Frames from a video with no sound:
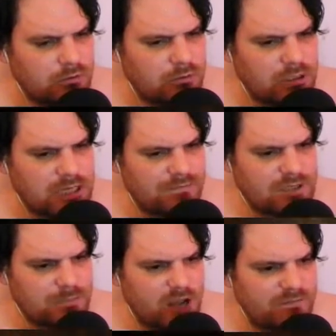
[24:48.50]
Let's have
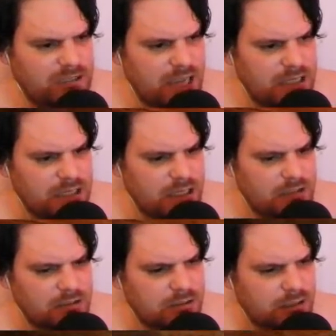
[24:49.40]
this perfect
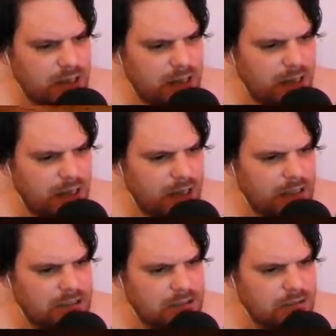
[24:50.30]
ending.
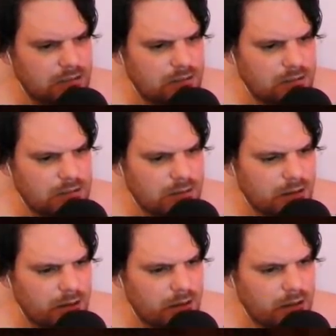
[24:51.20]
Yes.
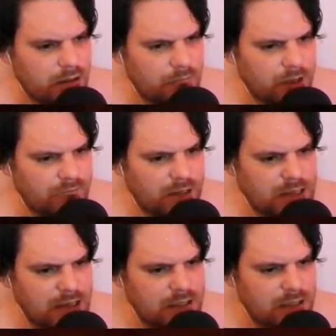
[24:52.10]
Perfect
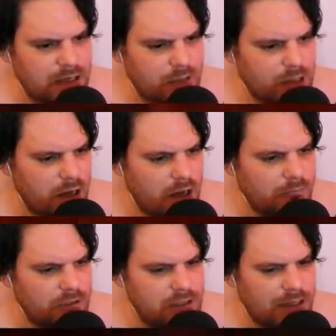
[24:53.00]
ending. Here we come.
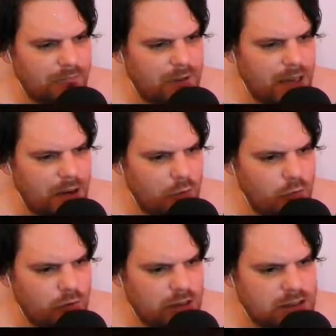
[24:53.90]
Is it down there?
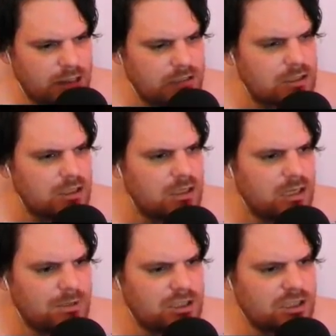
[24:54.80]
Oh, it is.
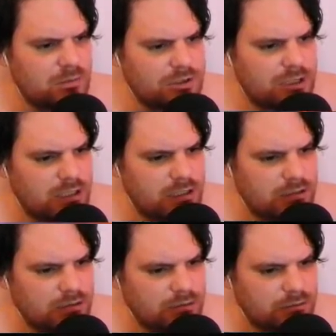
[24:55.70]
Let me just see what's here.
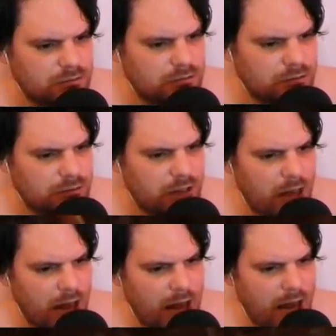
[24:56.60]

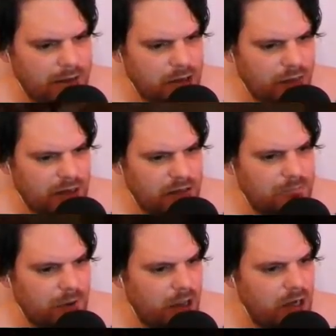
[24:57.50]
And nothing,
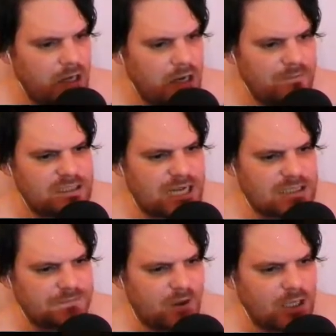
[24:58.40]
but a lovely
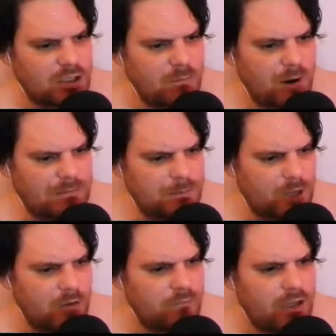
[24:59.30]
satisfying cobweb to
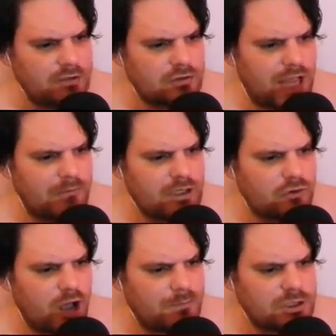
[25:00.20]
burn. Right, down he
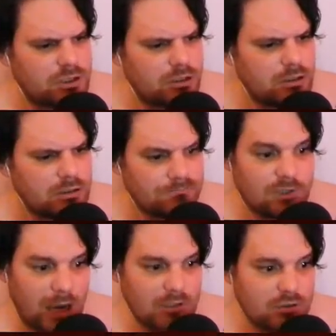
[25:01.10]
drops.
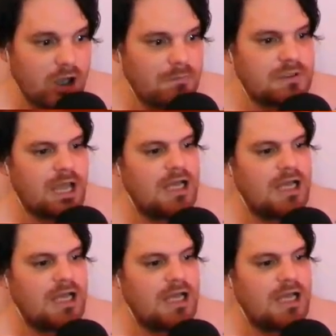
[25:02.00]
Down he drops.